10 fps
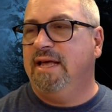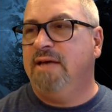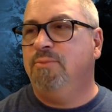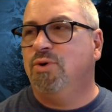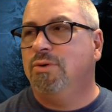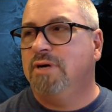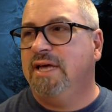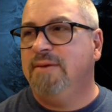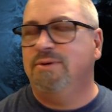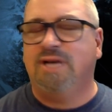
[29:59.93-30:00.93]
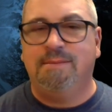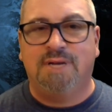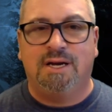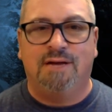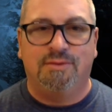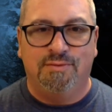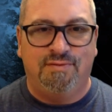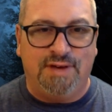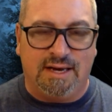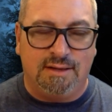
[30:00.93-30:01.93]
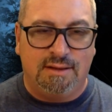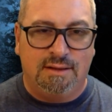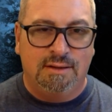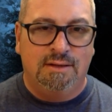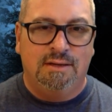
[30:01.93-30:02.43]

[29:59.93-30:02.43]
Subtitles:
Abel came to God through faith,